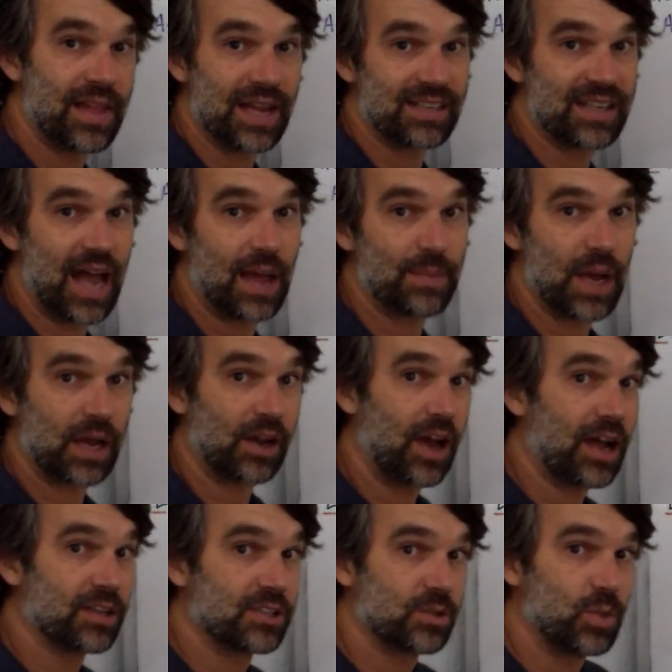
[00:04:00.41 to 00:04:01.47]
That time I
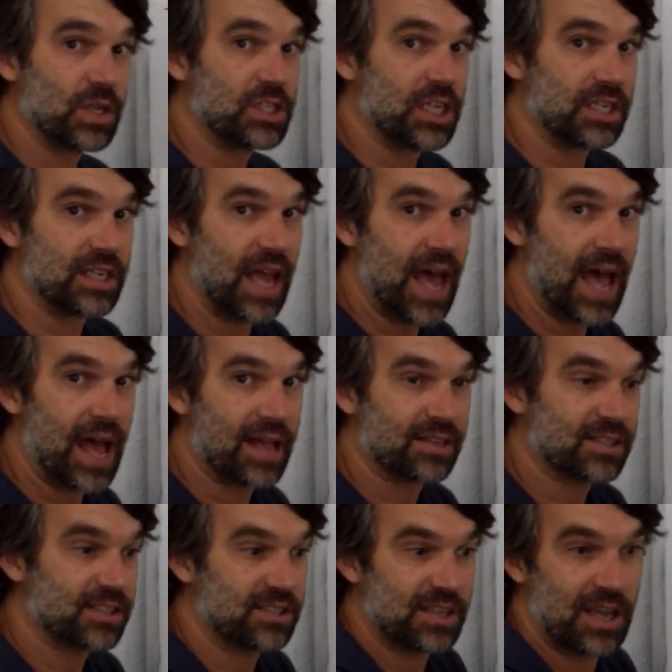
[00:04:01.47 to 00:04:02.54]
lost switching
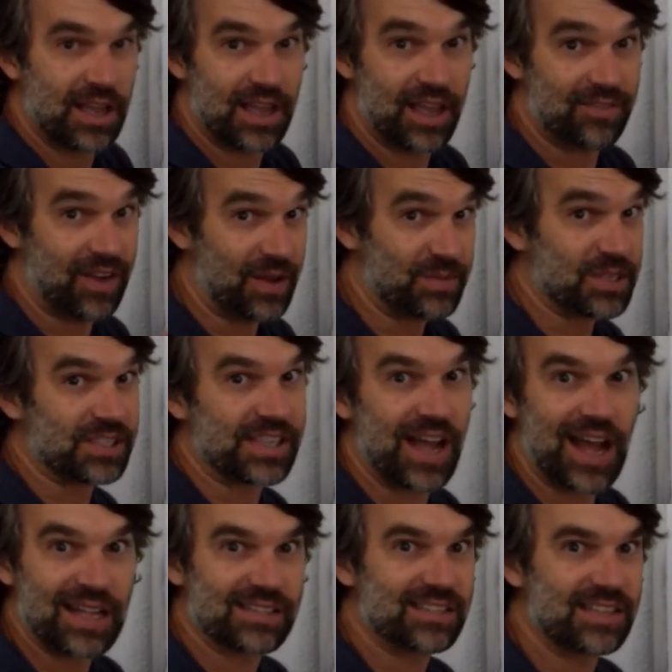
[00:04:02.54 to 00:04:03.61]
tasks, if I'm
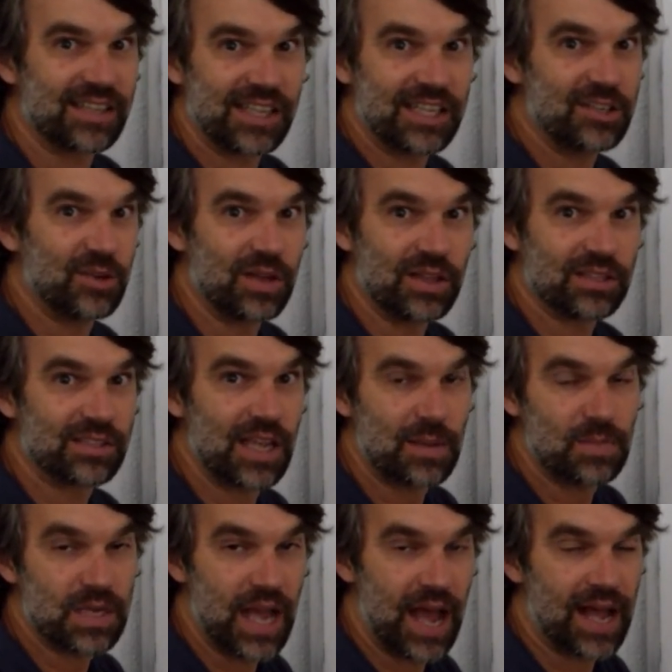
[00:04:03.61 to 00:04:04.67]
just constantly doing the
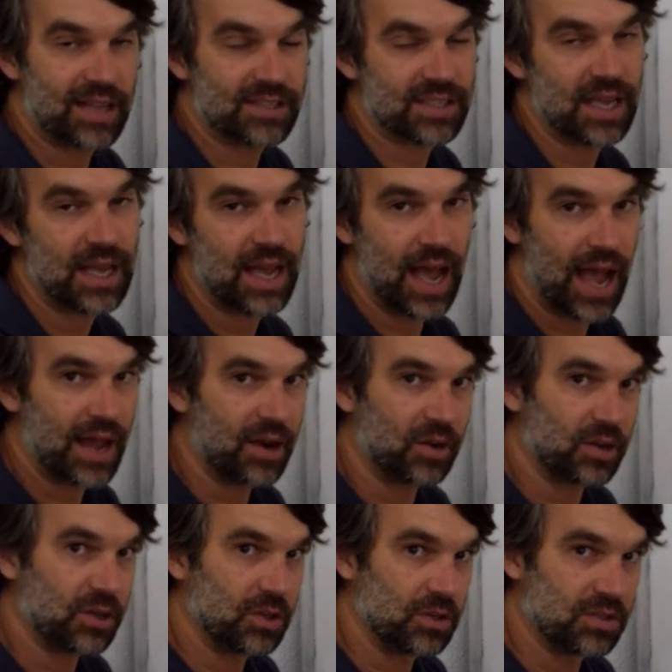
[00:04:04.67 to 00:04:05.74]
same task, I
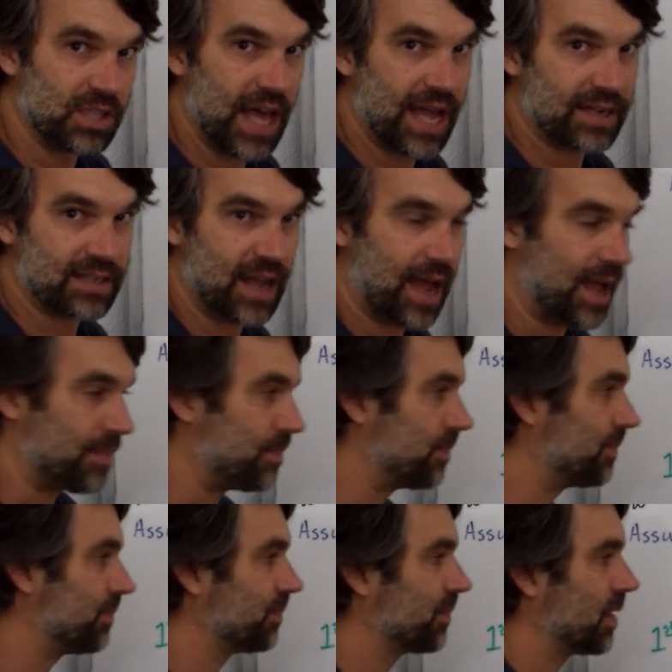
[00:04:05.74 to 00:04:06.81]
don't lose that time.
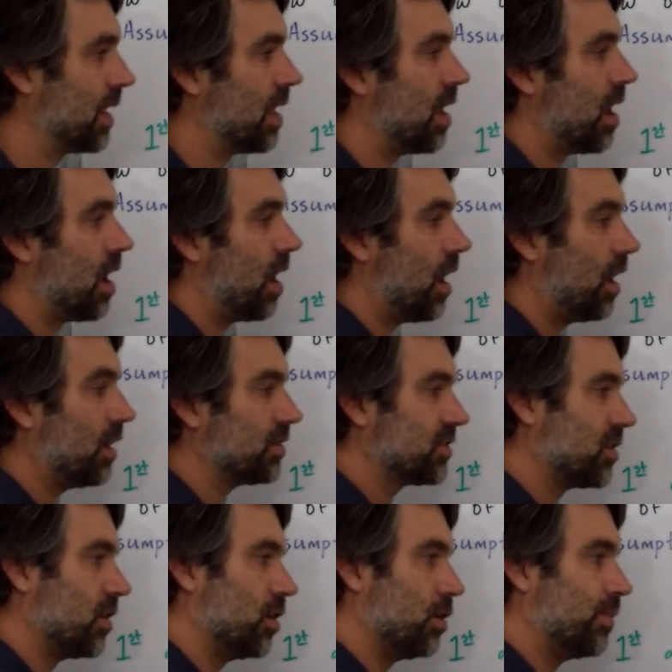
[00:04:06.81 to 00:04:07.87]

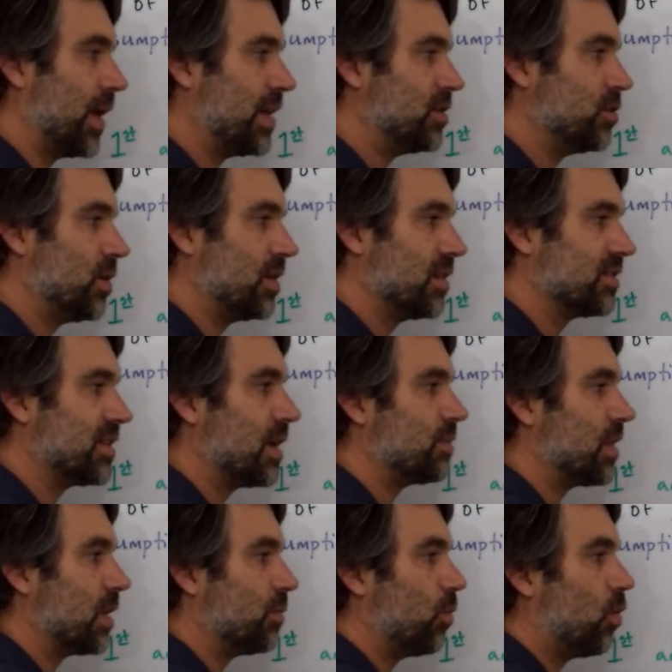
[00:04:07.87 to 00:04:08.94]
Also, by doing the same
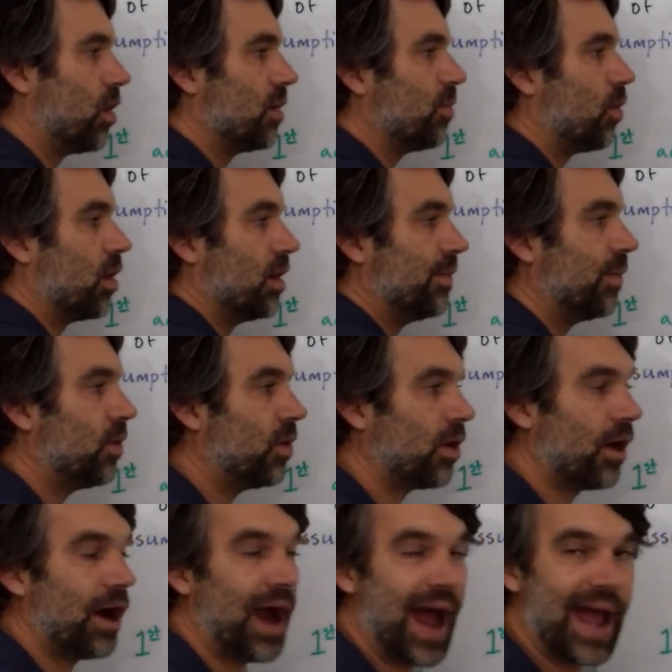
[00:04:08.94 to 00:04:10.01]
thing more and more and
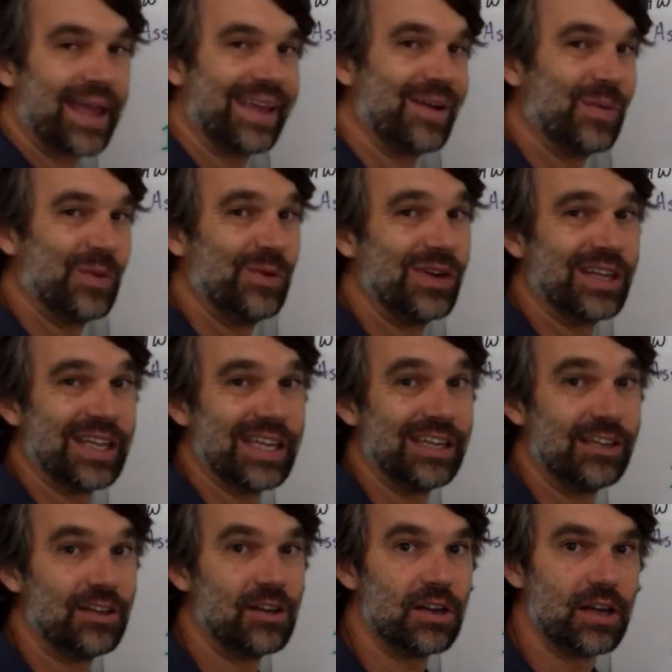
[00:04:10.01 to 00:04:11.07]
more, I get really
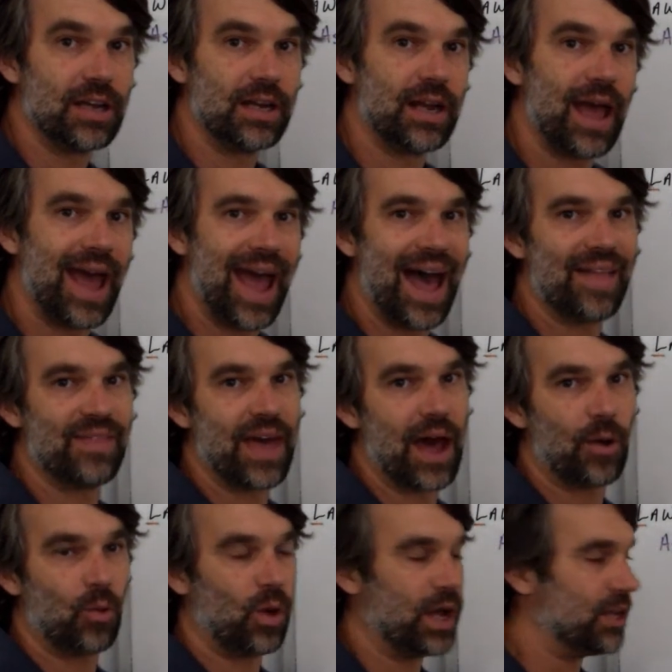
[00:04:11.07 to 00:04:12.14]
good at
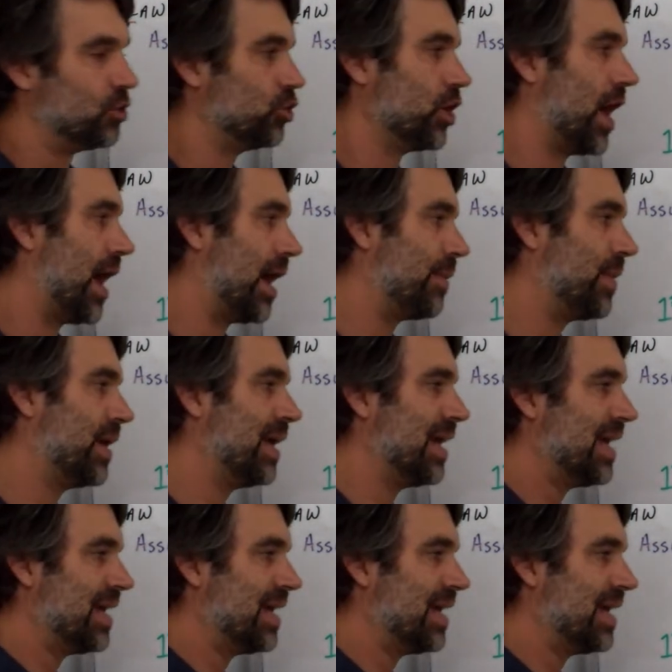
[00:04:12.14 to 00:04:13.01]
that one job.